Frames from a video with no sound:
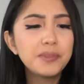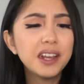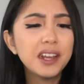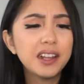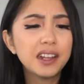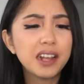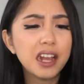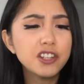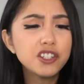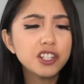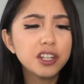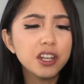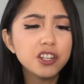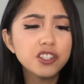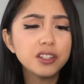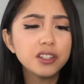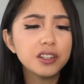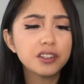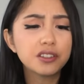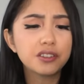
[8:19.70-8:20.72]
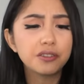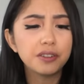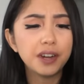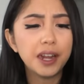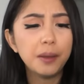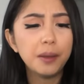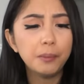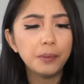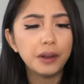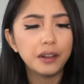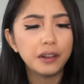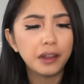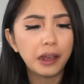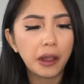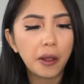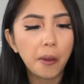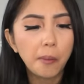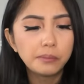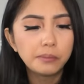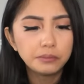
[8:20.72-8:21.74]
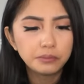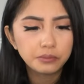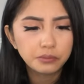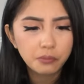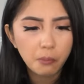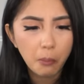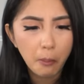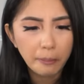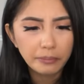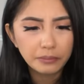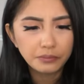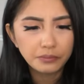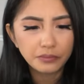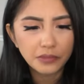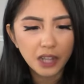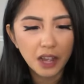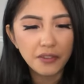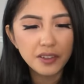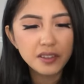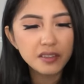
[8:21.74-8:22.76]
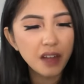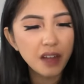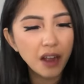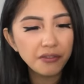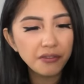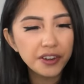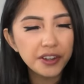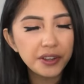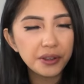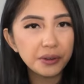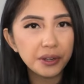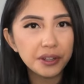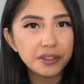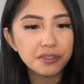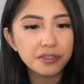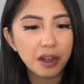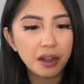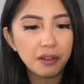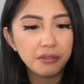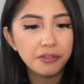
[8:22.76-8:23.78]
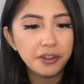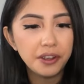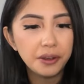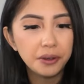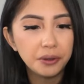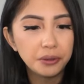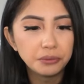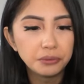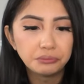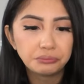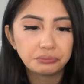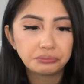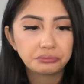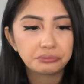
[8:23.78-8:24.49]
Yeah, like, education is great, but like, if it's not for you, it's not for you.